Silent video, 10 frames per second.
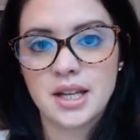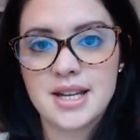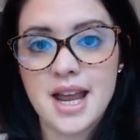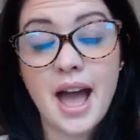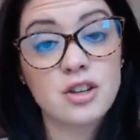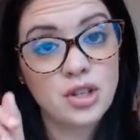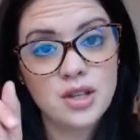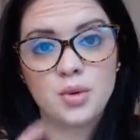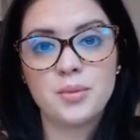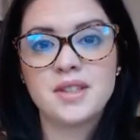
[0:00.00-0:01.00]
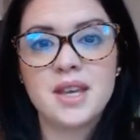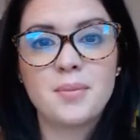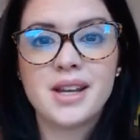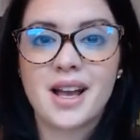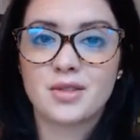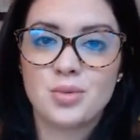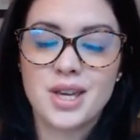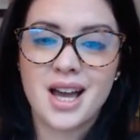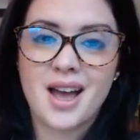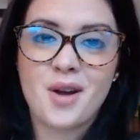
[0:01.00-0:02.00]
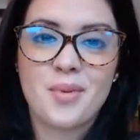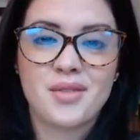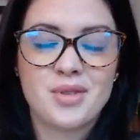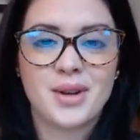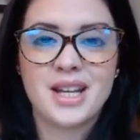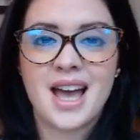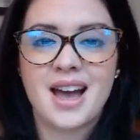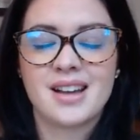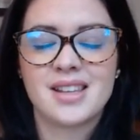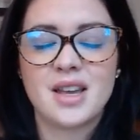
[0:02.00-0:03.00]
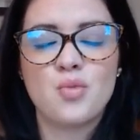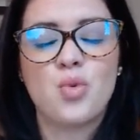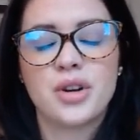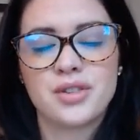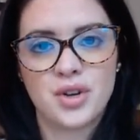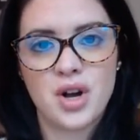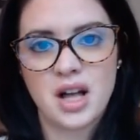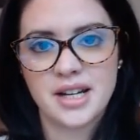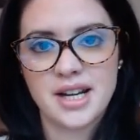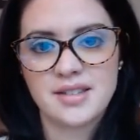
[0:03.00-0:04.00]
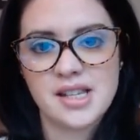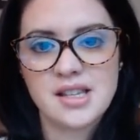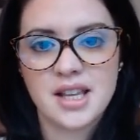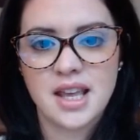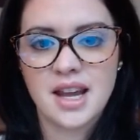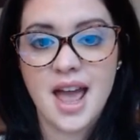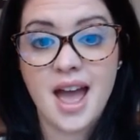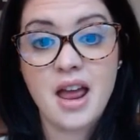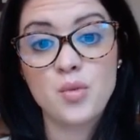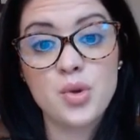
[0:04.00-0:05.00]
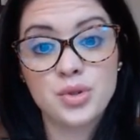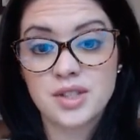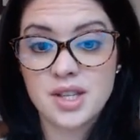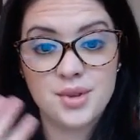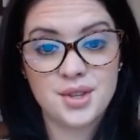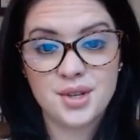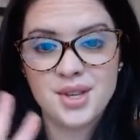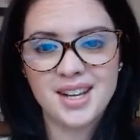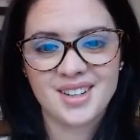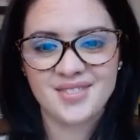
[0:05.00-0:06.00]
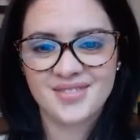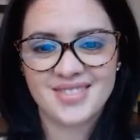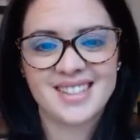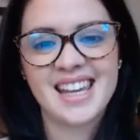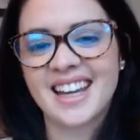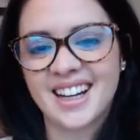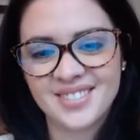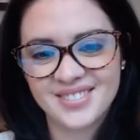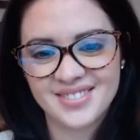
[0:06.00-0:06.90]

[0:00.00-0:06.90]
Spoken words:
Actually, we'll be skipping next week. I hope everybody has a wonderful holiday season, and we will see you in the new year. Take care.